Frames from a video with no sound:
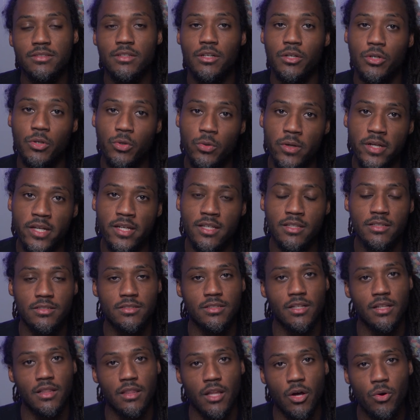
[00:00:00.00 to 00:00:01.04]
agrees
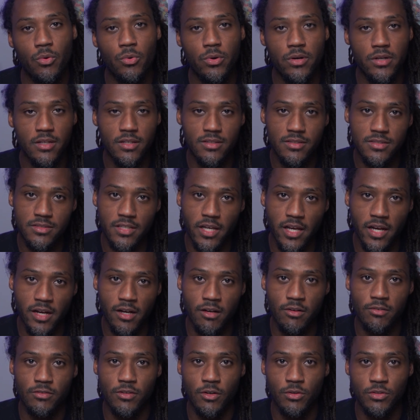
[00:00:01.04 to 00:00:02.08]
to lower the
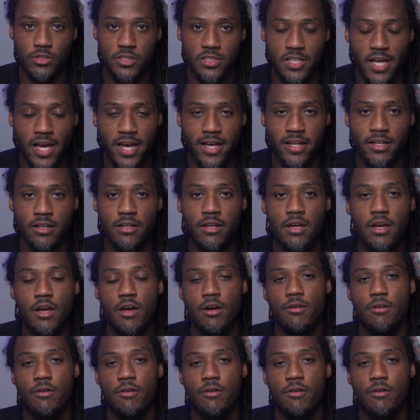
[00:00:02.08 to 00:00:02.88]
tariffs on China